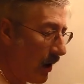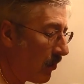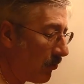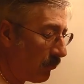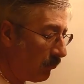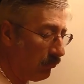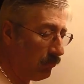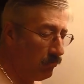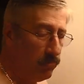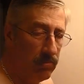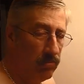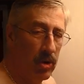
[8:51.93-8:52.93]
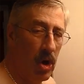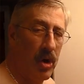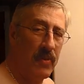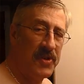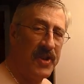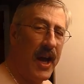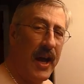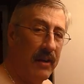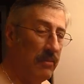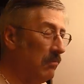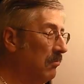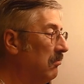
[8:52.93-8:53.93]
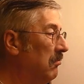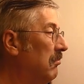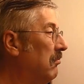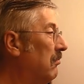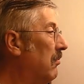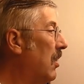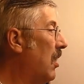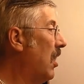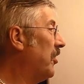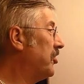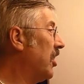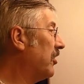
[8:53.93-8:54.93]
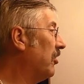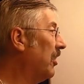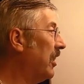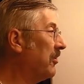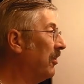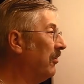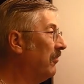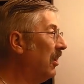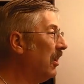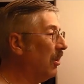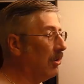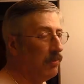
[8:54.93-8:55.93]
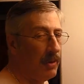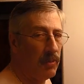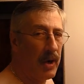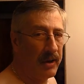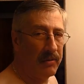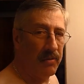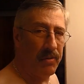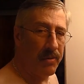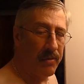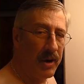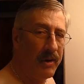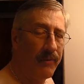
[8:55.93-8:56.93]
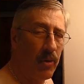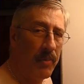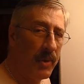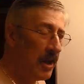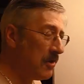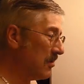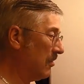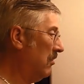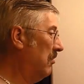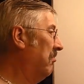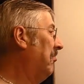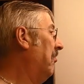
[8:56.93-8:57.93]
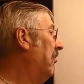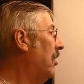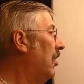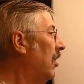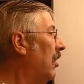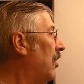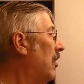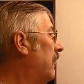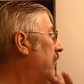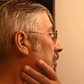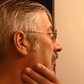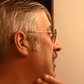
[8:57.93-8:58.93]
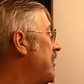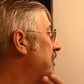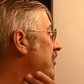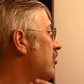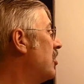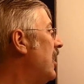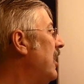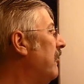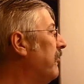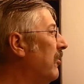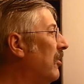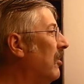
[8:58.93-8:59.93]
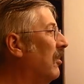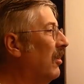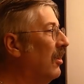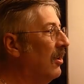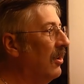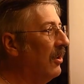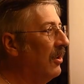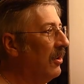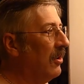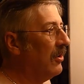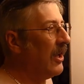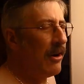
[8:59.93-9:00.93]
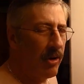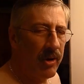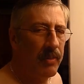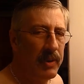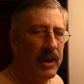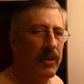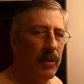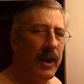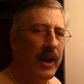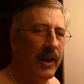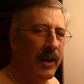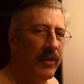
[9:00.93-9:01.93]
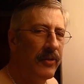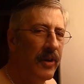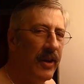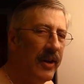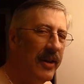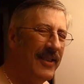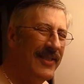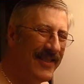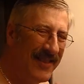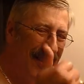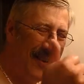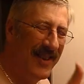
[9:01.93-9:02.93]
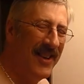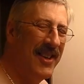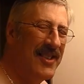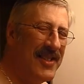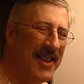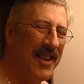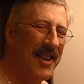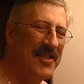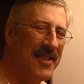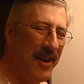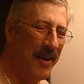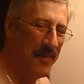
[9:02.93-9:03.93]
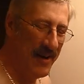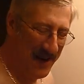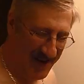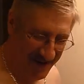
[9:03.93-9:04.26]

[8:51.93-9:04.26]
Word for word: how long was that? I'll check the length on the video, but what, three, four minutes for a decent shave? That ought to be the way it is. See you next time.